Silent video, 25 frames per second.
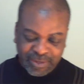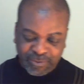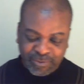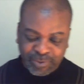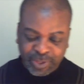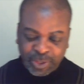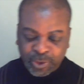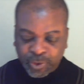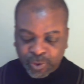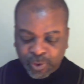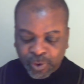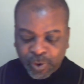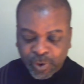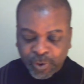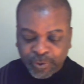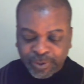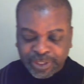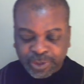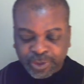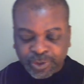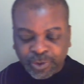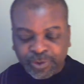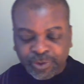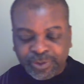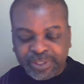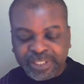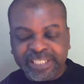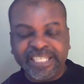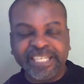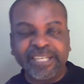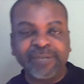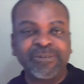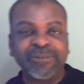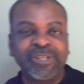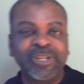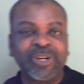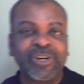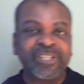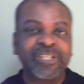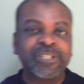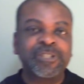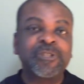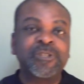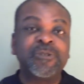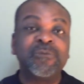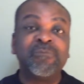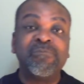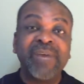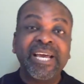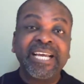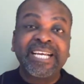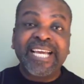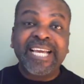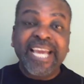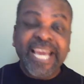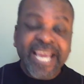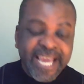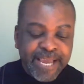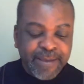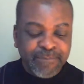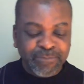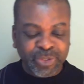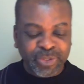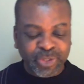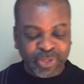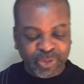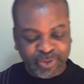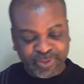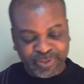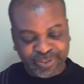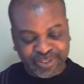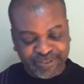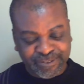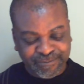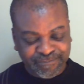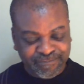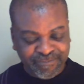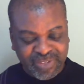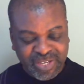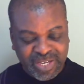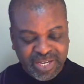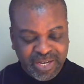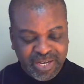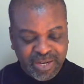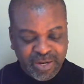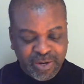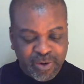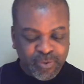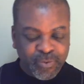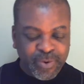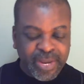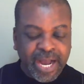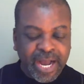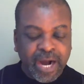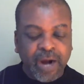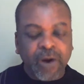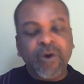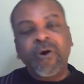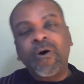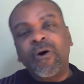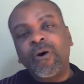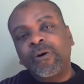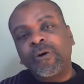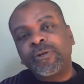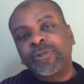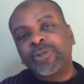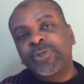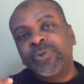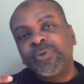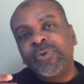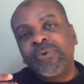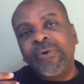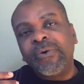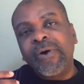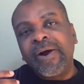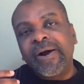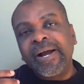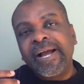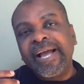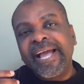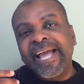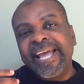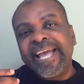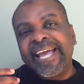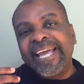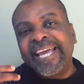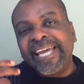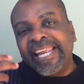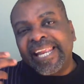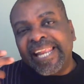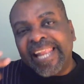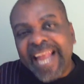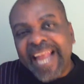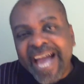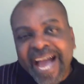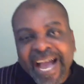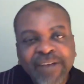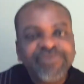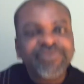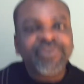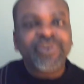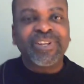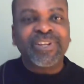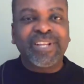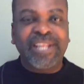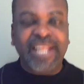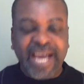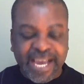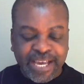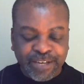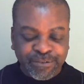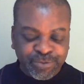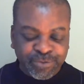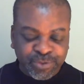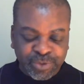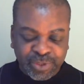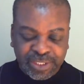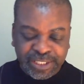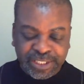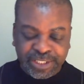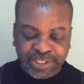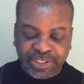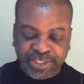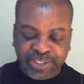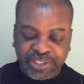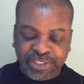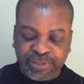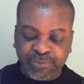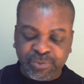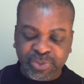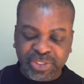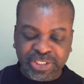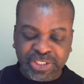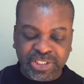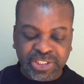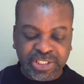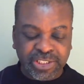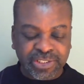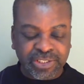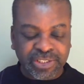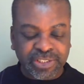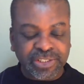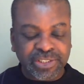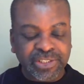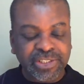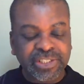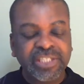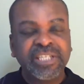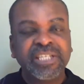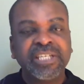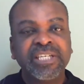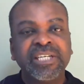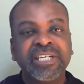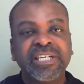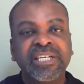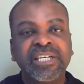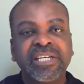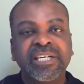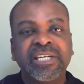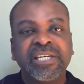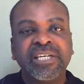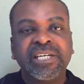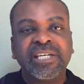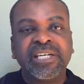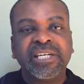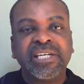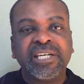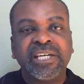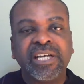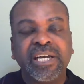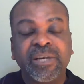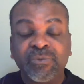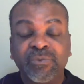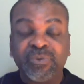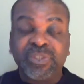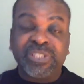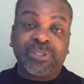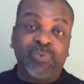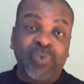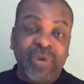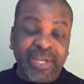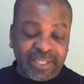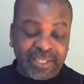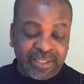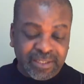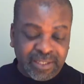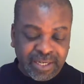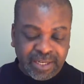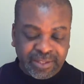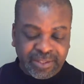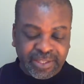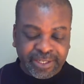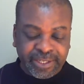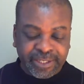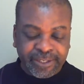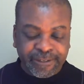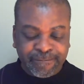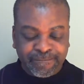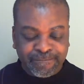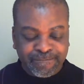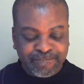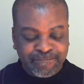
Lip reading: We grow in knowing him in order to make him known. We are called to a life-on-life relationship with Jesus and with one another.